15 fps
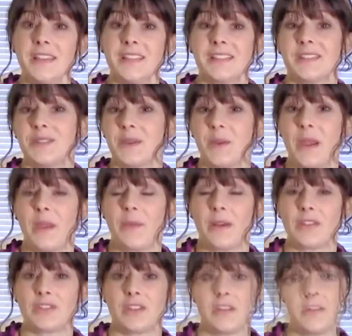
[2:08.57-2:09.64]
This is a great
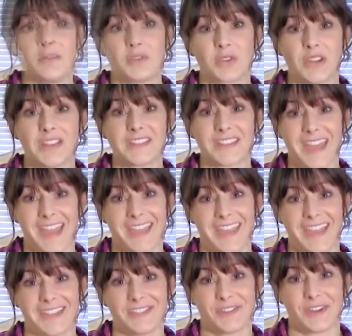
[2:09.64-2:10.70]
question. Treats can
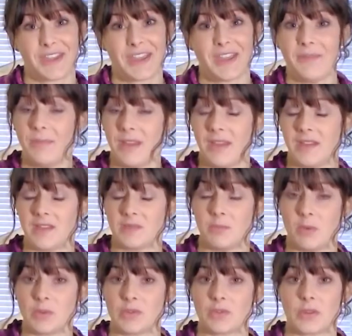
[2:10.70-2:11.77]
get tricky because
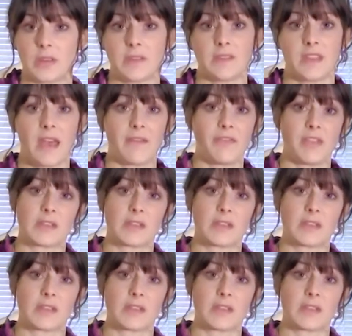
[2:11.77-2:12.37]
most treats have